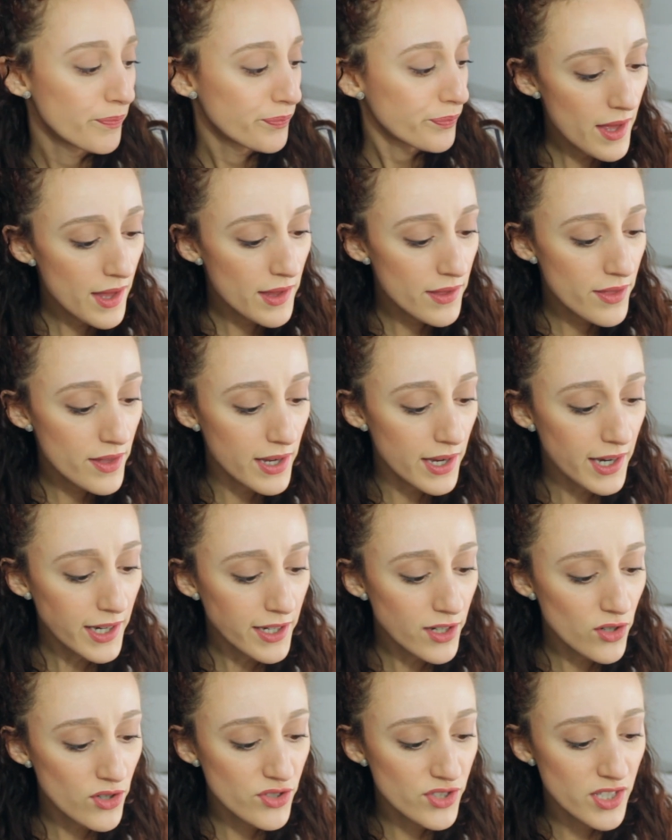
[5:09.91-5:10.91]
And the
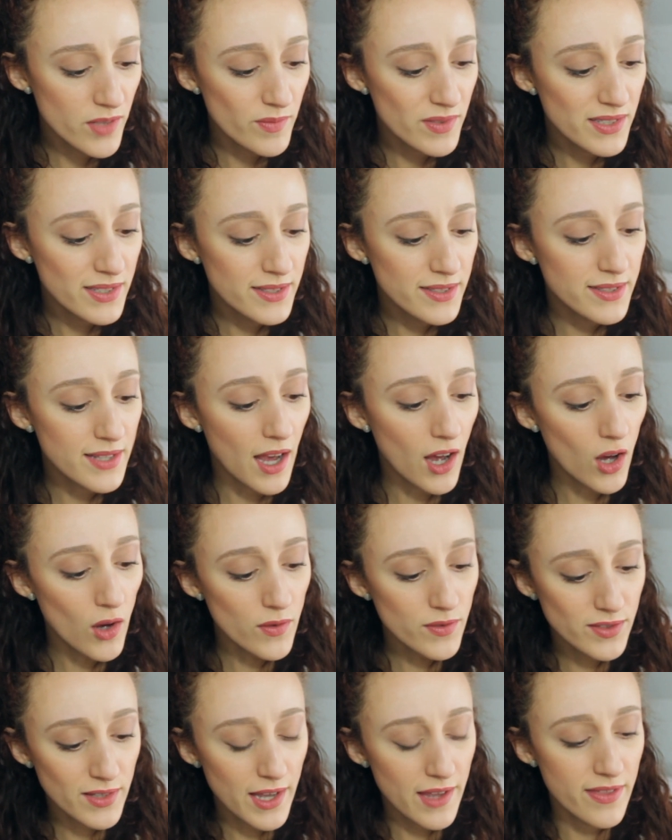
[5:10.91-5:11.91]
in-ears
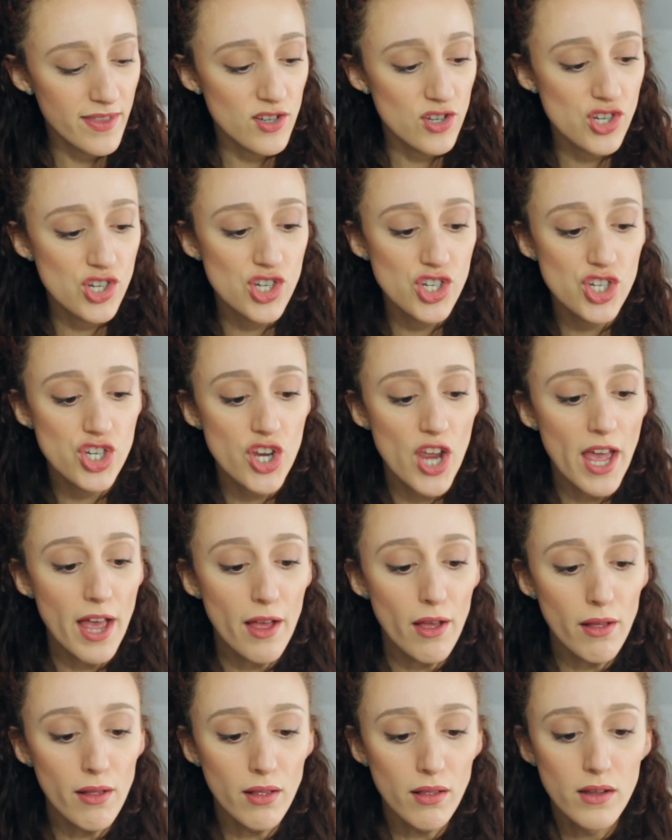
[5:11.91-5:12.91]
themselves, like the
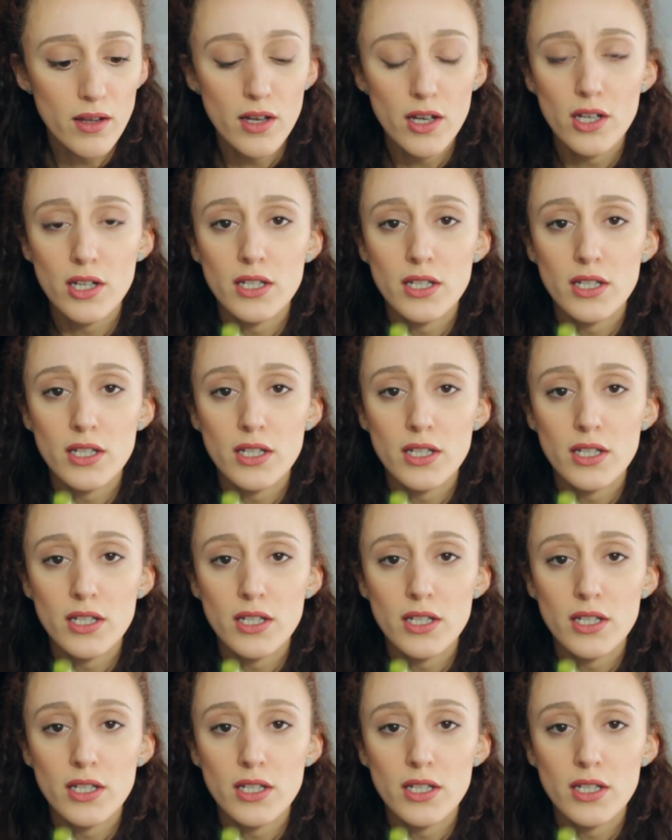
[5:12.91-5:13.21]
shell,